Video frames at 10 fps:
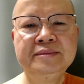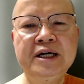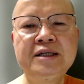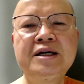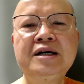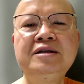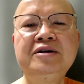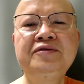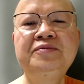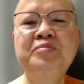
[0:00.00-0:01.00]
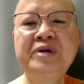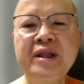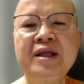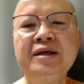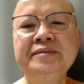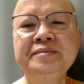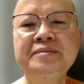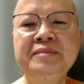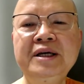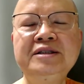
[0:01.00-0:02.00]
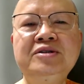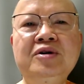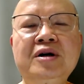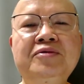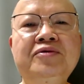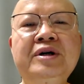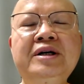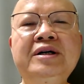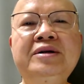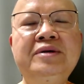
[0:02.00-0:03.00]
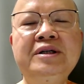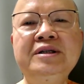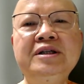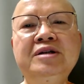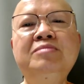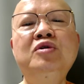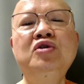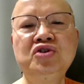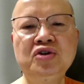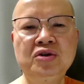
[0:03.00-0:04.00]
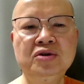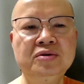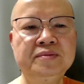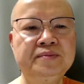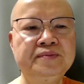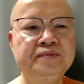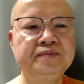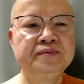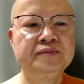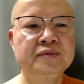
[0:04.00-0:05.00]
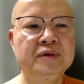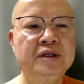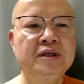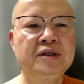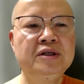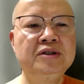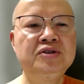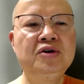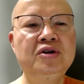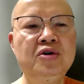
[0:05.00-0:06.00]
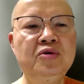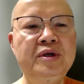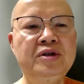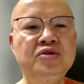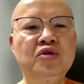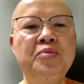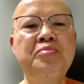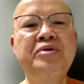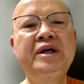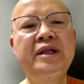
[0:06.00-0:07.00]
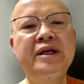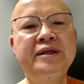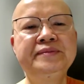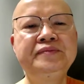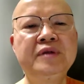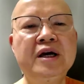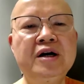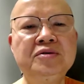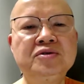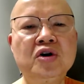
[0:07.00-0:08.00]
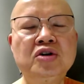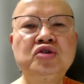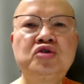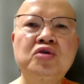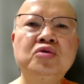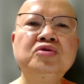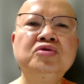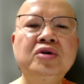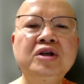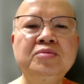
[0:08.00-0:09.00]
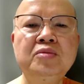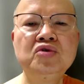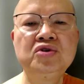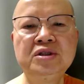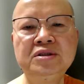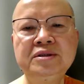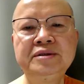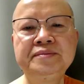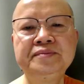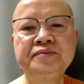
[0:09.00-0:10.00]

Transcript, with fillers: That kind of breathing makes you very emotional. So knowing your breathing helps control your emotions.